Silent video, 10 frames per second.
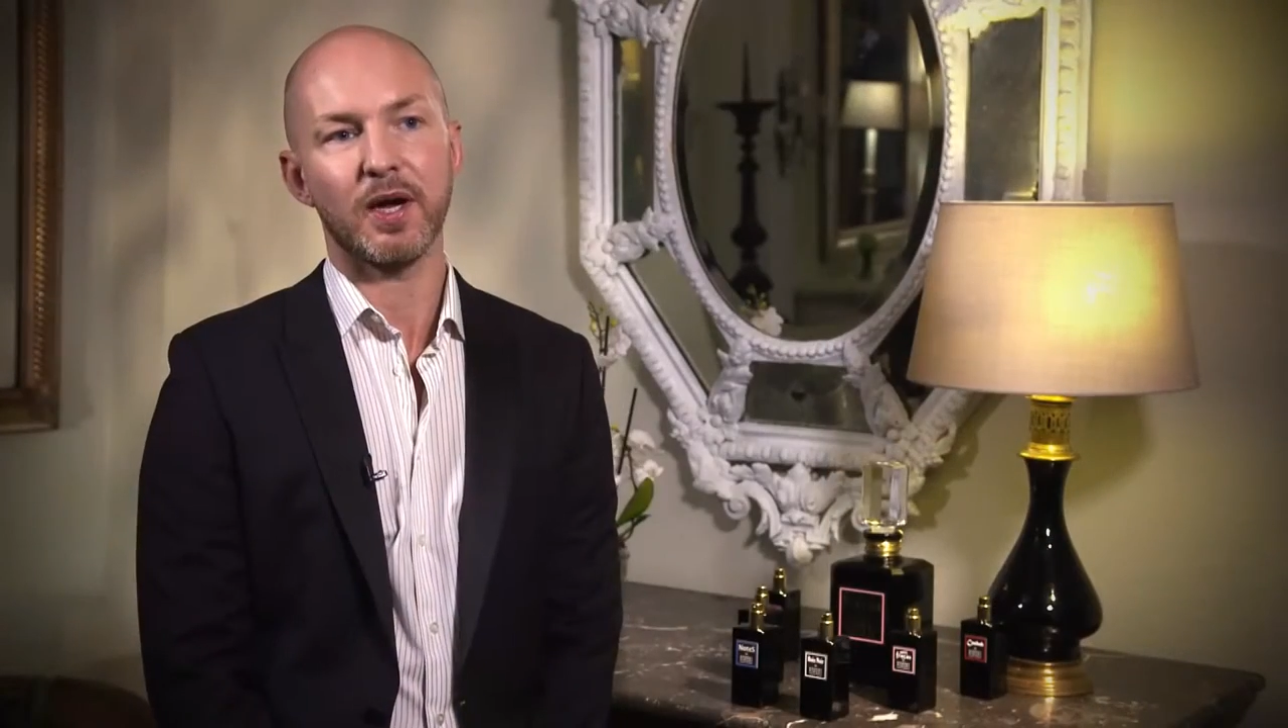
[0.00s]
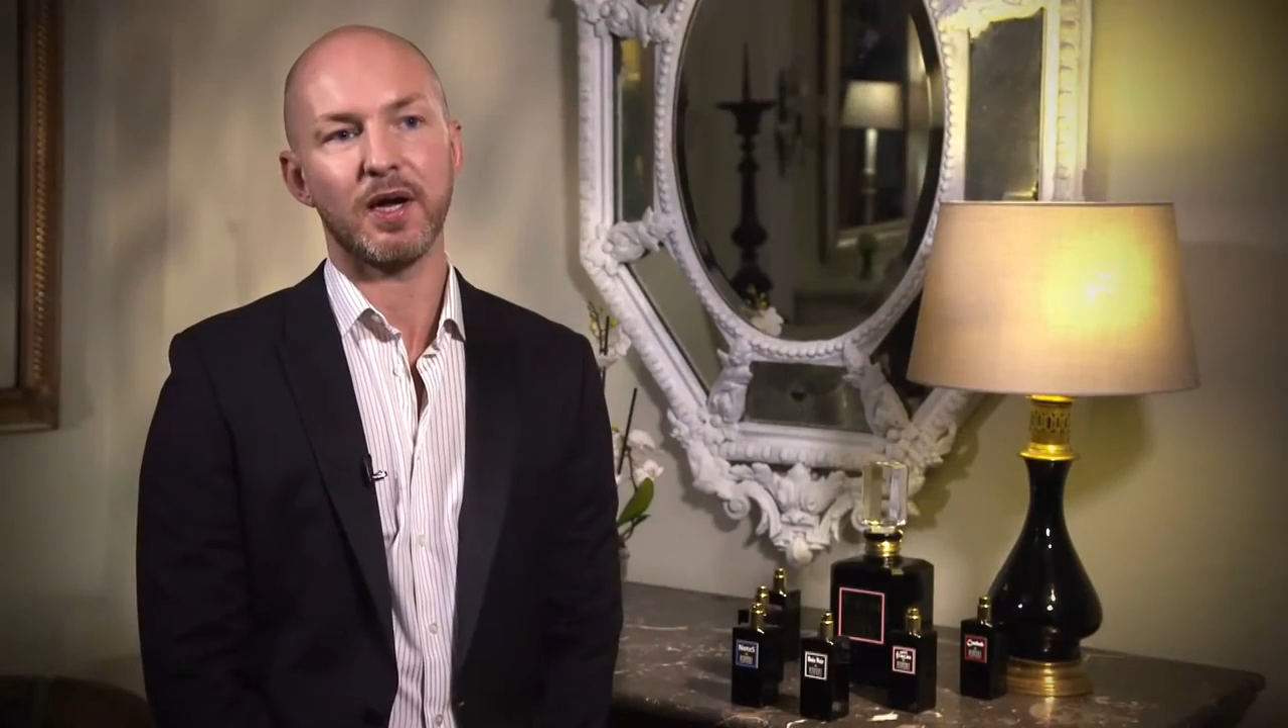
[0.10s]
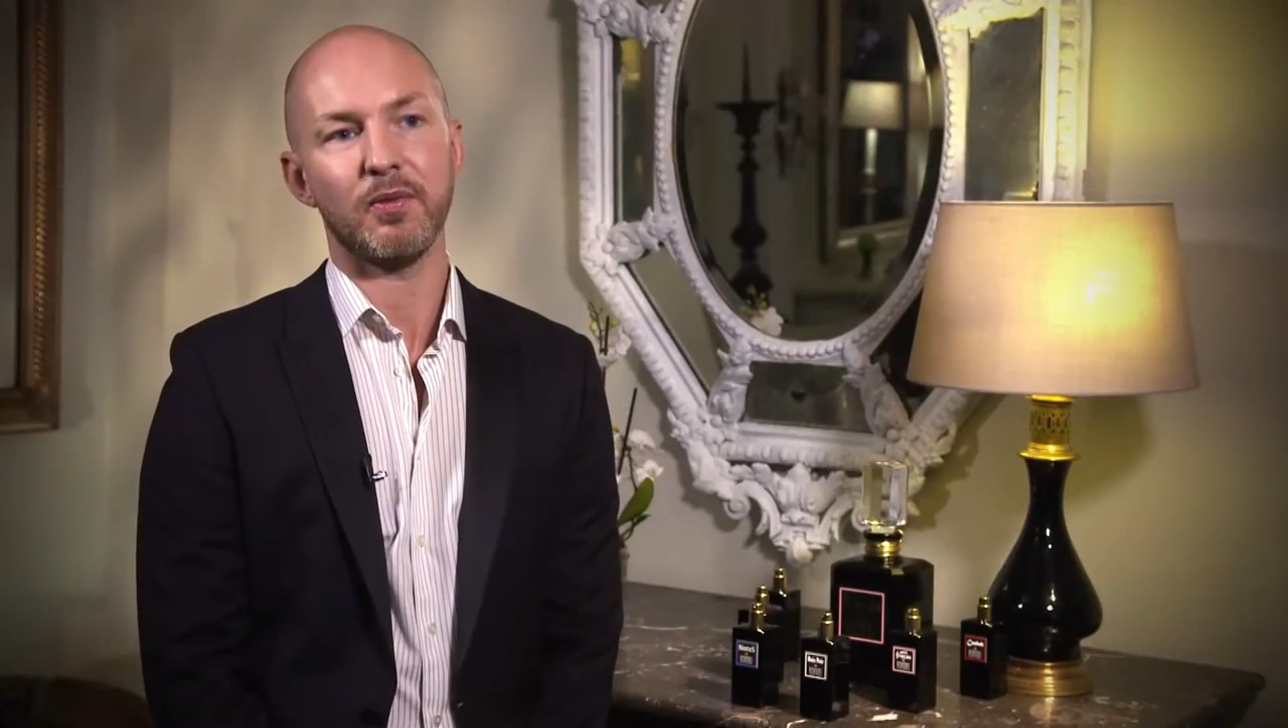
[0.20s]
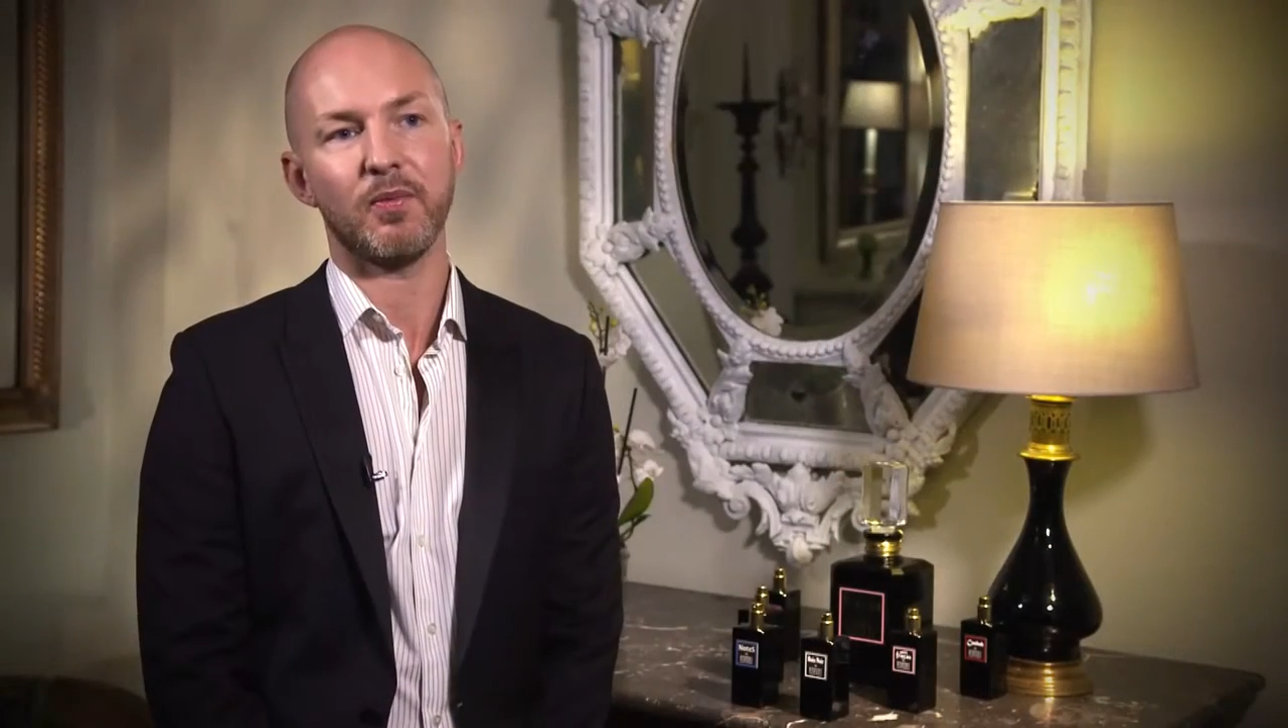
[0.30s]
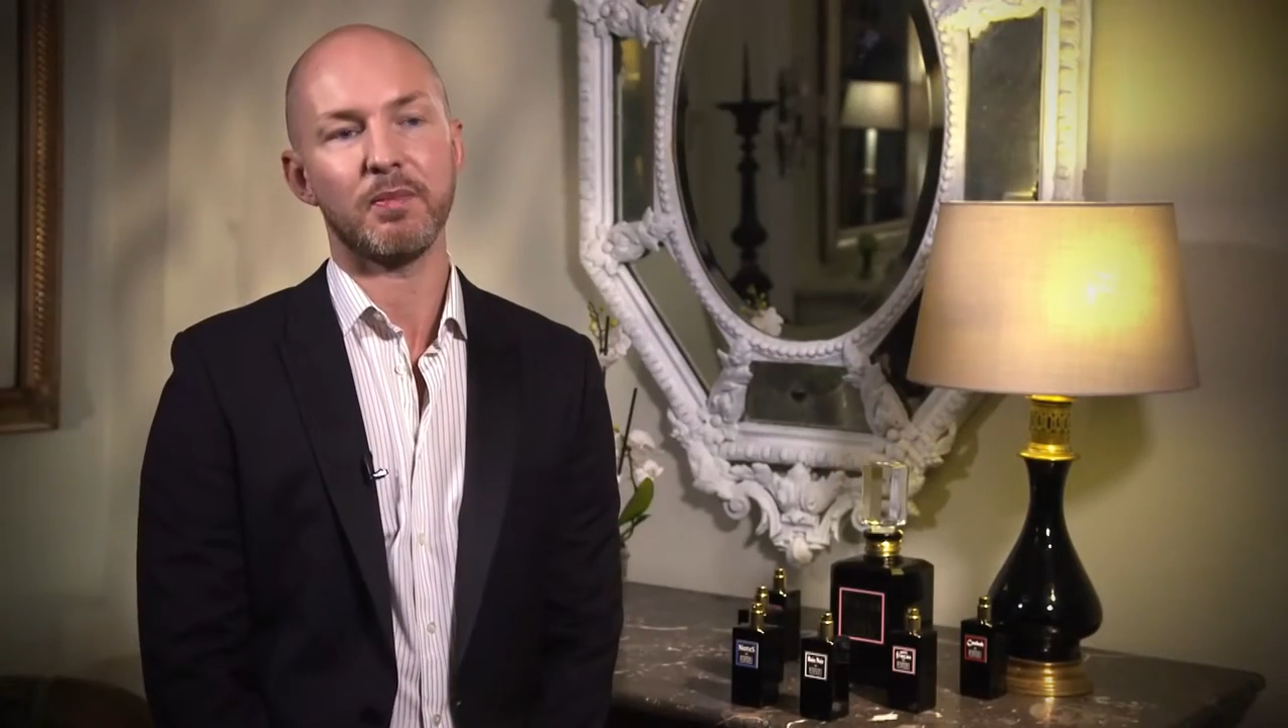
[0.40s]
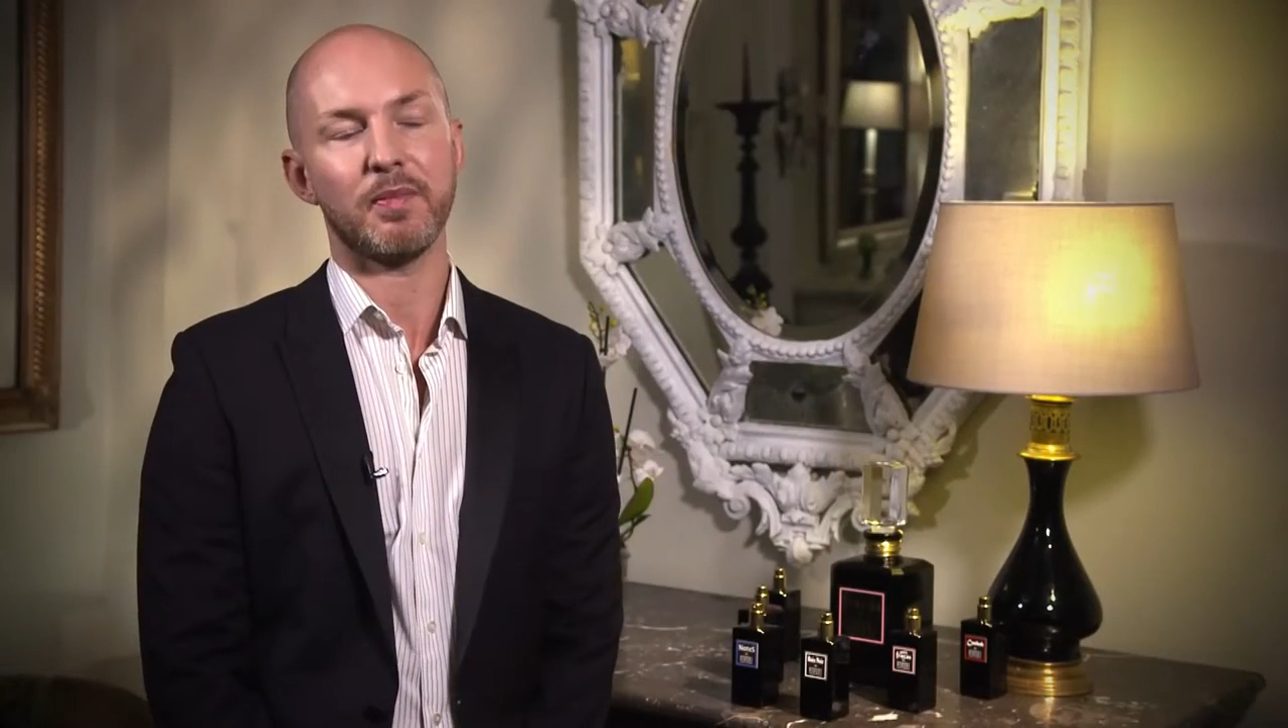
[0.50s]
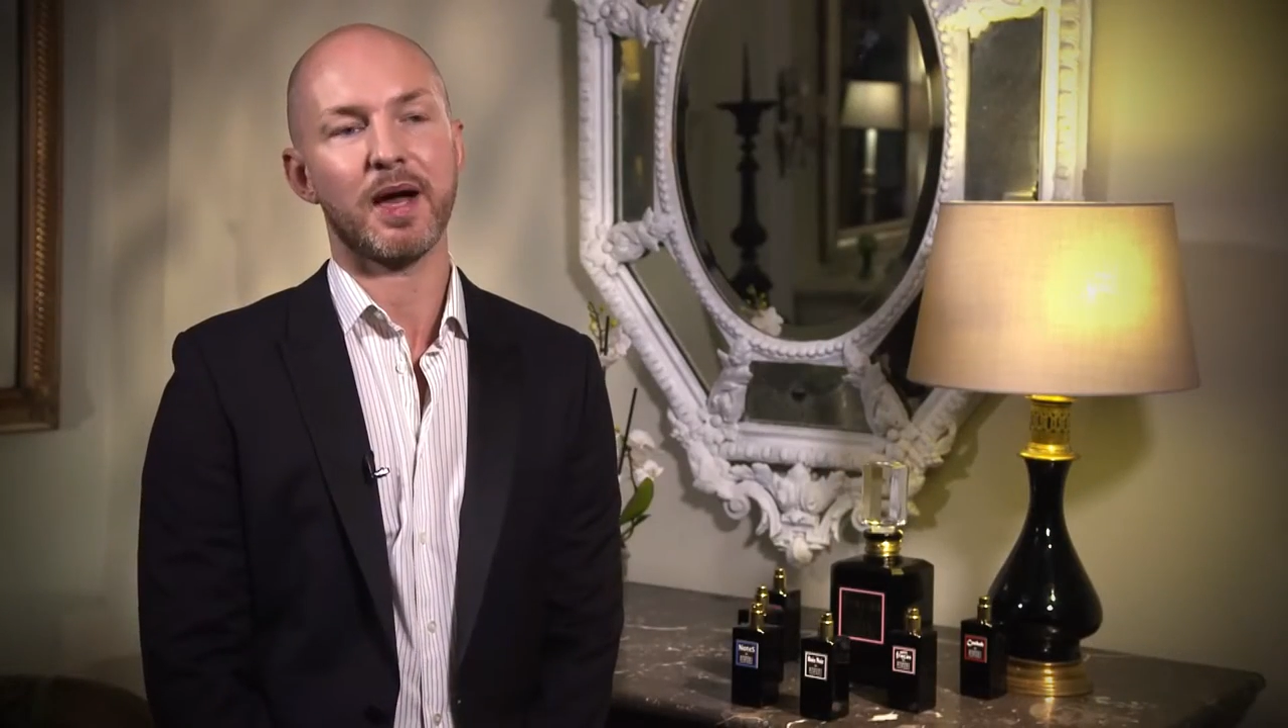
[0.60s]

wear when